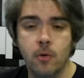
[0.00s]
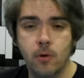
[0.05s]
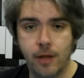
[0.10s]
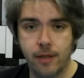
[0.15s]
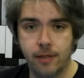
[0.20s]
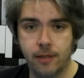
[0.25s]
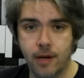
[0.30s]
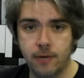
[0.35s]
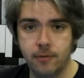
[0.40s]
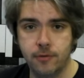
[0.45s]

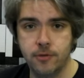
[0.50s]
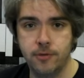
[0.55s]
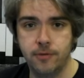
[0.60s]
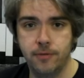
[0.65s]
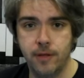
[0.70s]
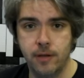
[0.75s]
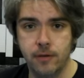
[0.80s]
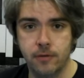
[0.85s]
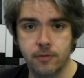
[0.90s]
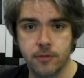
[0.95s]
Retrato de
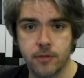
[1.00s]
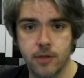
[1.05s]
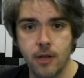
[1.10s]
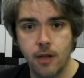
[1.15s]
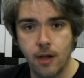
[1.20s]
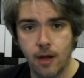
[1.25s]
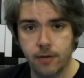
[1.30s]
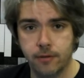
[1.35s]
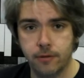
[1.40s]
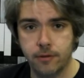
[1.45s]
Venus
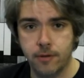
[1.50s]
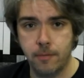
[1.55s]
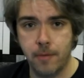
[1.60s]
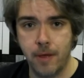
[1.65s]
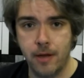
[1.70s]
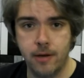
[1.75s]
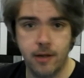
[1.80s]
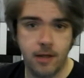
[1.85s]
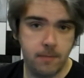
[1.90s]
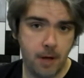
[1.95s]
under the pen
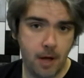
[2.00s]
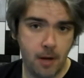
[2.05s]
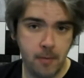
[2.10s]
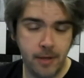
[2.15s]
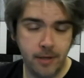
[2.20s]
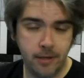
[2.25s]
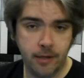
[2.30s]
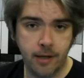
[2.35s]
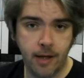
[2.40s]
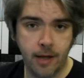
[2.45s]
name
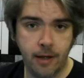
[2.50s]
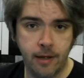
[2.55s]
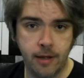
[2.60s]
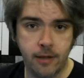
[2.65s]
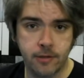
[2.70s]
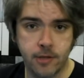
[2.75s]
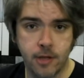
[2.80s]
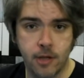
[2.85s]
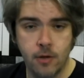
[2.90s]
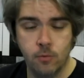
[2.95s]
Almeida
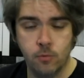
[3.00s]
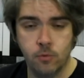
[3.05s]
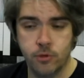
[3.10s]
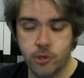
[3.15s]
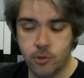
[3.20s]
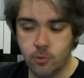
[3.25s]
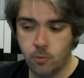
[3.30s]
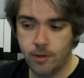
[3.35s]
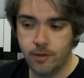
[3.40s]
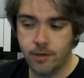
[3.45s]
Garrett, which is
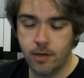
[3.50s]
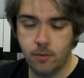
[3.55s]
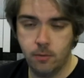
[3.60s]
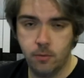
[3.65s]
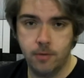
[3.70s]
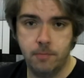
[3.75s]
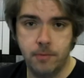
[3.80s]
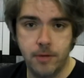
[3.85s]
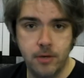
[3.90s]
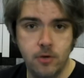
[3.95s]
what he would
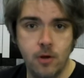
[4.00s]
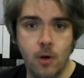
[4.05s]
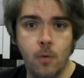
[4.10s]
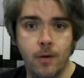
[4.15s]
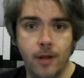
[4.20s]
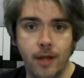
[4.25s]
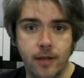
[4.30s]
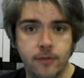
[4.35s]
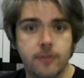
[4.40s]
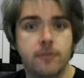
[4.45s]
be known
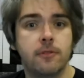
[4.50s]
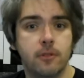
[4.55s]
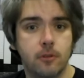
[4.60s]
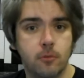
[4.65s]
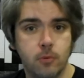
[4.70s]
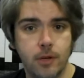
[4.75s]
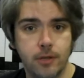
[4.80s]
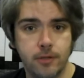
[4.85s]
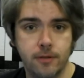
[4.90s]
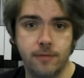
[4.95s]
as for the
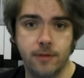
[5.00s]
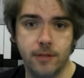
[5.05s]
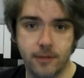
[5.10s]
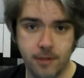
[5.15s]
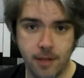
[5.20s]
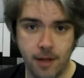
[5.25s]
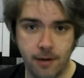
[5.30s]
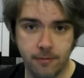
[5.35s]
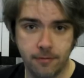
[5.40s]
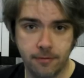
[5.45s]
rest of his
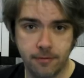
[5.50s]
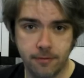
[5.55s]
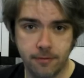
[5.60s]
life.